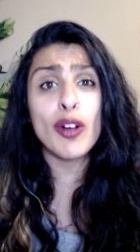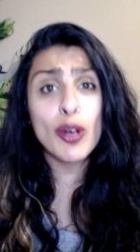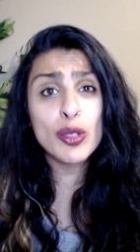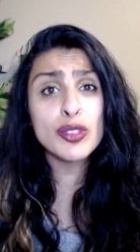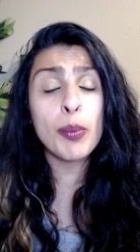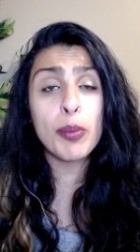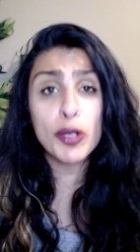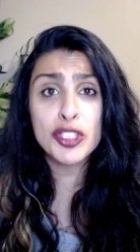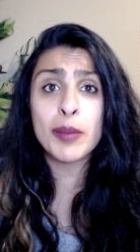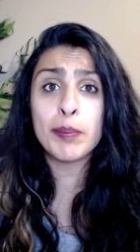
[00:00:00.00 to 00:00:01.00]
also
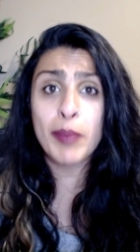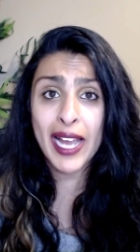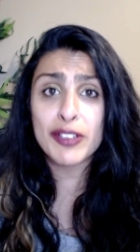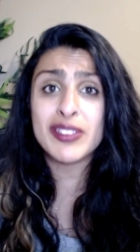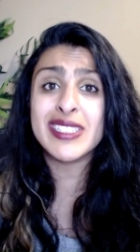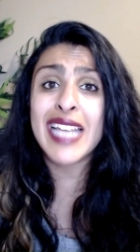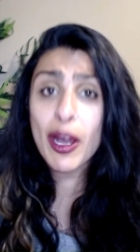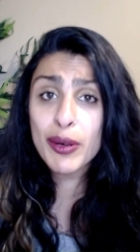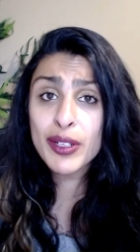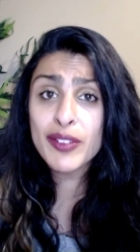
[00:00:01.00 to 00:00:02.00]
pushing buyers
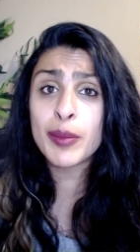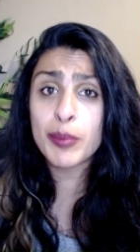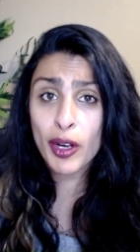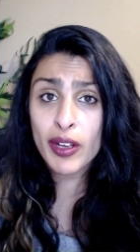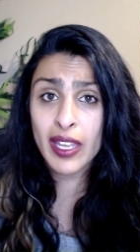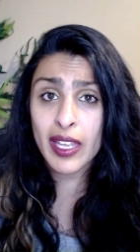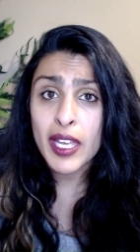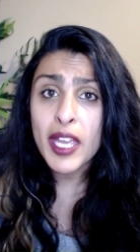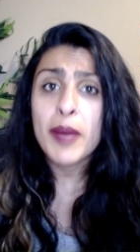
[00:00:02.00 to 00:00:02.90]
out of the market